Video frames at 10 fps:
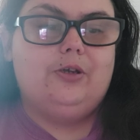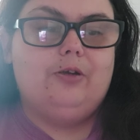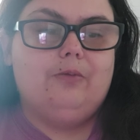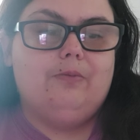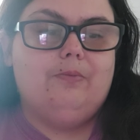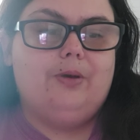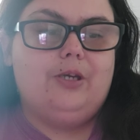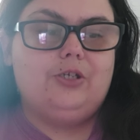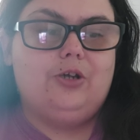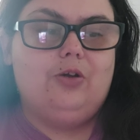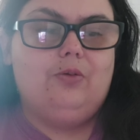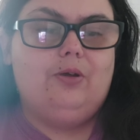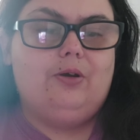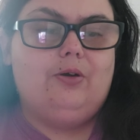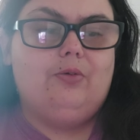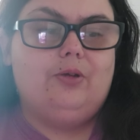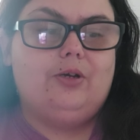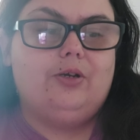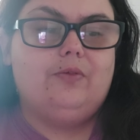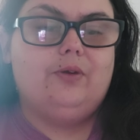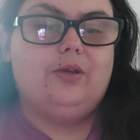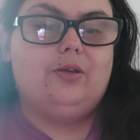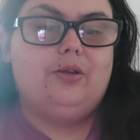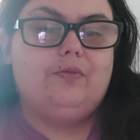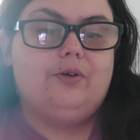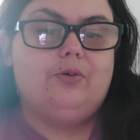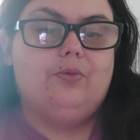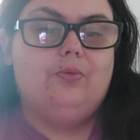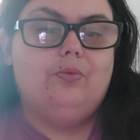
her back to her lo- old life and left her